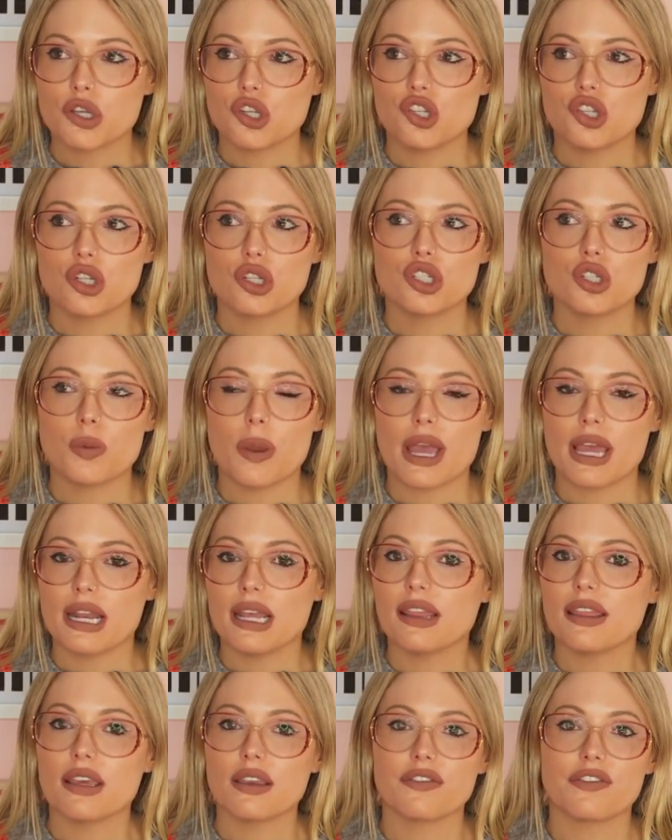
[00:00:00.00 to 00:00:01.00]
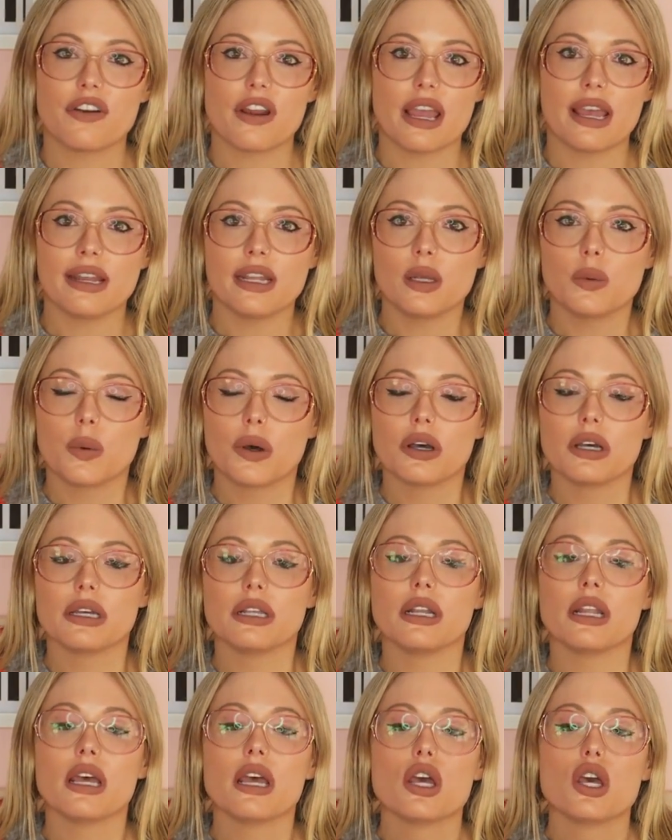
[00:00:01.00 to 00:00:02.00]
Like she'll do anything for
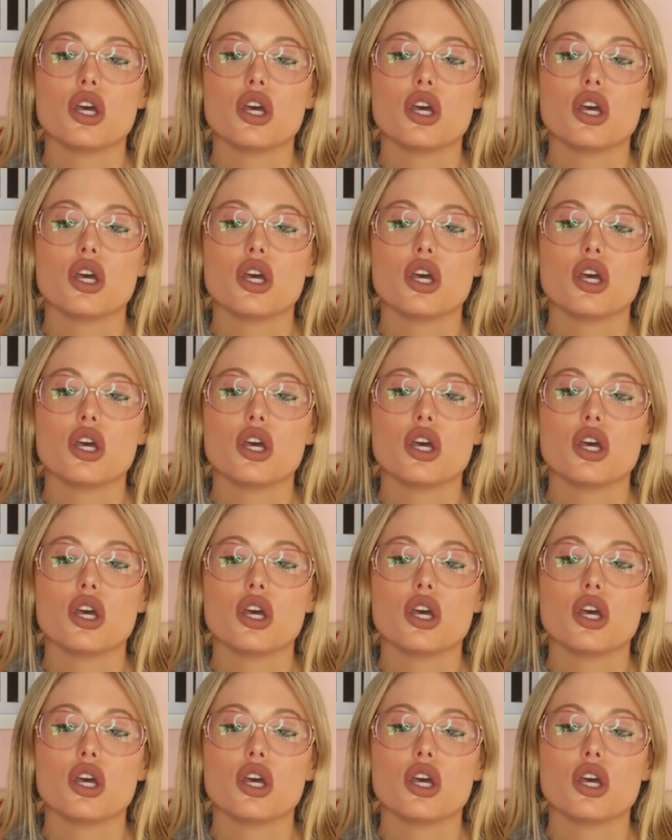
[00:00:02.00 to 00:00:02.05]
anyone.